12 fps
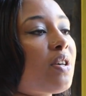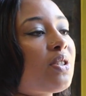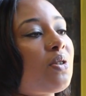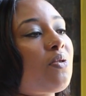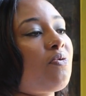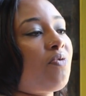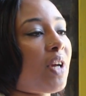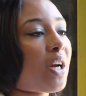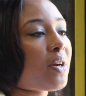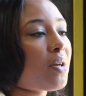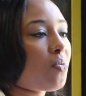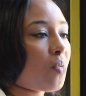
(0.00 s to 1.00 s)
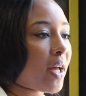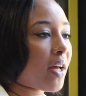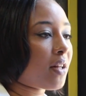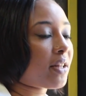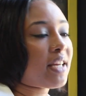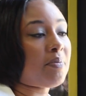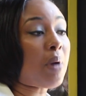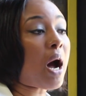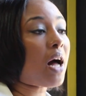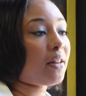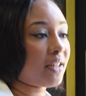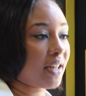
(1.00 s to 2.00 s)
also very well in
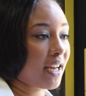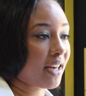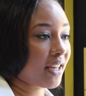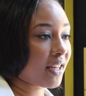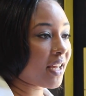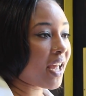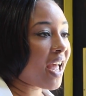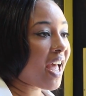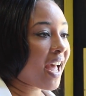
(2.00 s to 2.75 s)
pollinating.